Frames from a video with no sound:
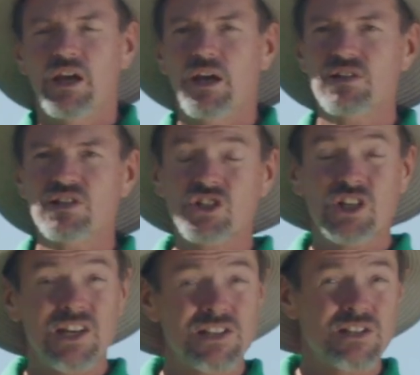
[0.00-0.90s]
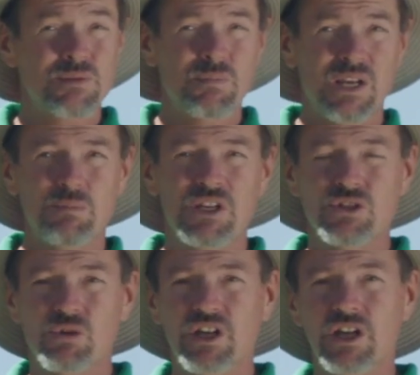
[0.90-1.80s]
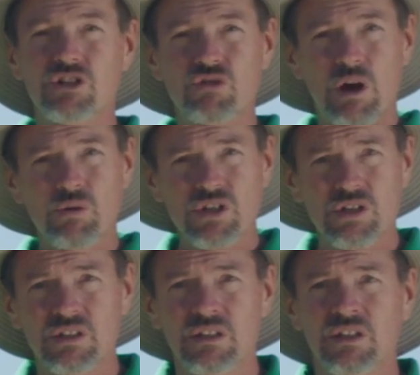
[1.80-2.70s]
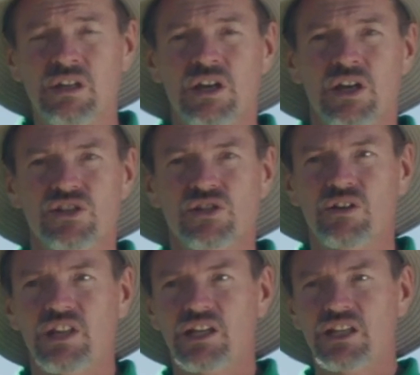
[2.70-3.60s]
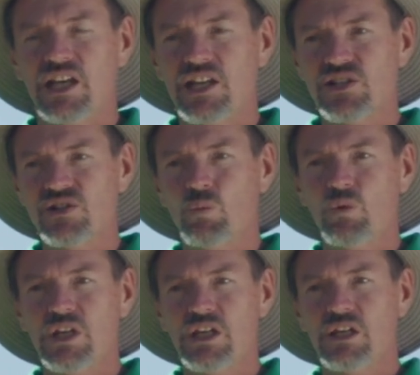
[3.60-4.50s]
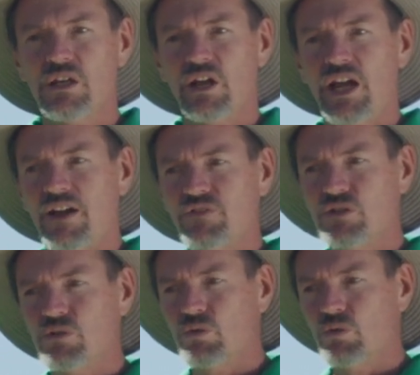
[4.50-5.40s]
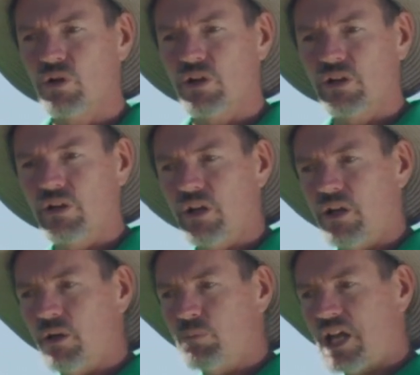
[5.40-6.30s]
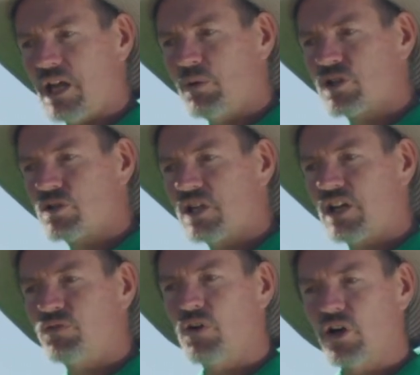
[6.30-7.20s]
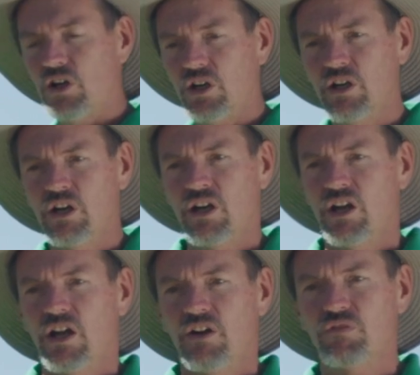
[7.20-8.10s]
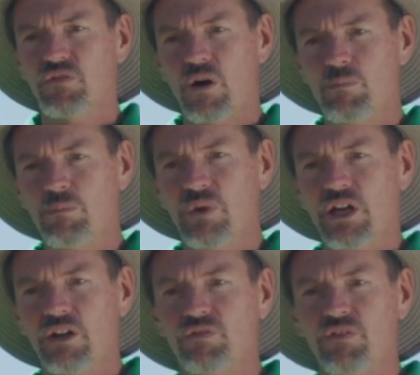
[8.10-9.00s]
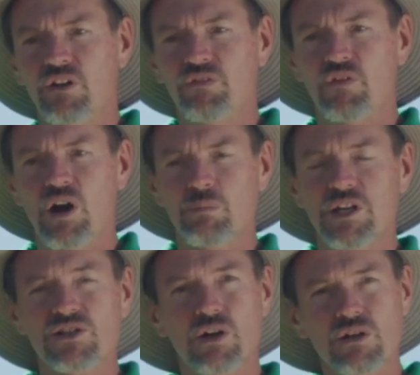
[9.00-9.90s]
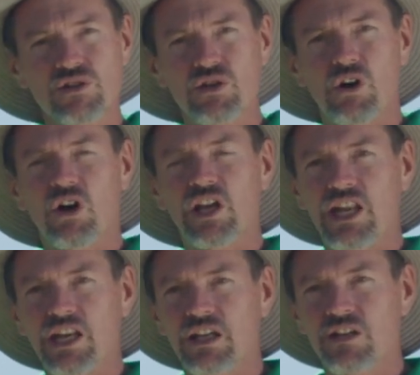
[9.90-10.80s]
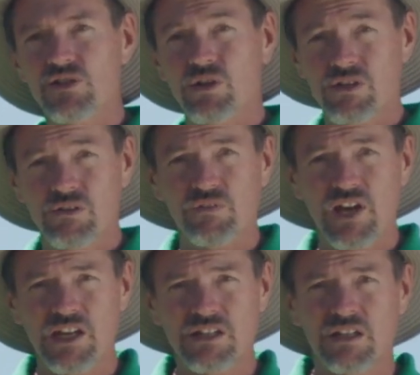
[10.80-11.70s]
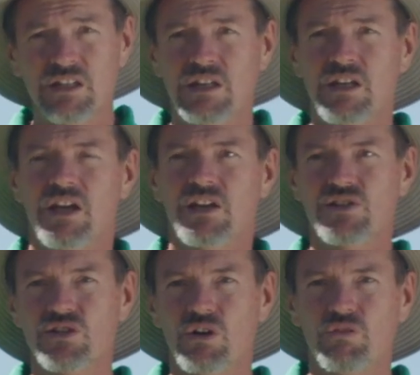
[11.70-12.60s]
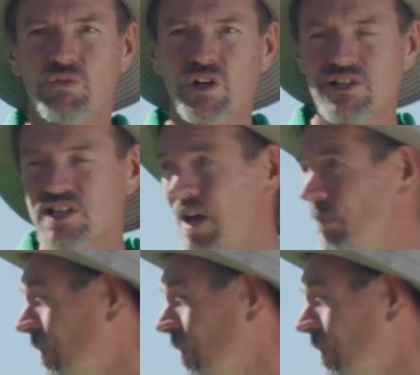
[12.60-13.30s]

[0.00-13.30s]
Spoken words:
Such cases may be during a drought. So in that case, we have to be able to get fodder from a farm that's also organic certified. So for example,